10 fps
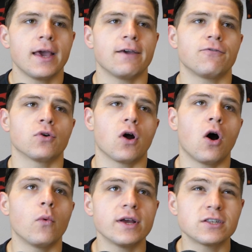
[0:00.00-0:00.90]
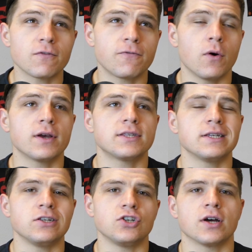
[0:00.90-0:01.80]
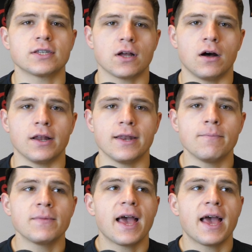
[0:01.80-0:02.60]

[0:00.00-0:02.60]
if you're always focusing just on